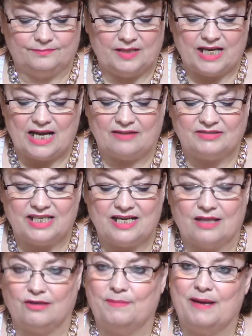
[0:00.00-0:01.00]
and I've seen
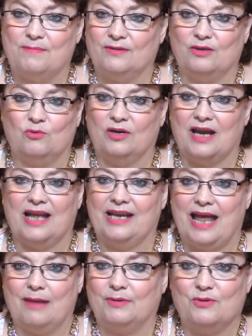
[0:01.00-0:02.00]
other people that were not
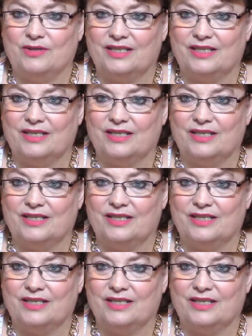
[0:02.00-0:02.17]
happy with